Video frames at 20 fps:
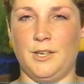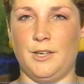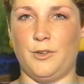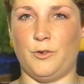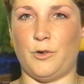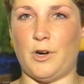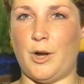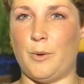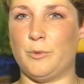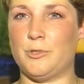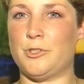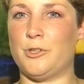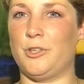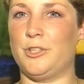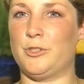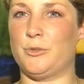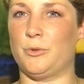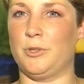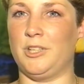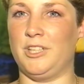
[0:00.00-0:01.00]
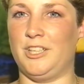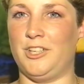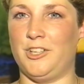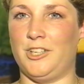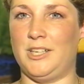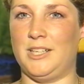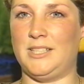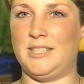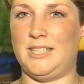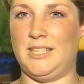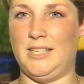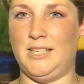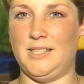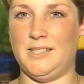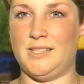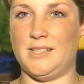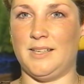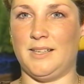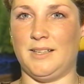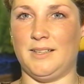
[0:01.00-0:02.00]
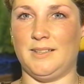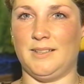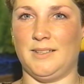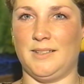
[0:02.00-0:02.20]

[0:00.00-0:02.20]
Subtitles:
Robb was always really good at teasing.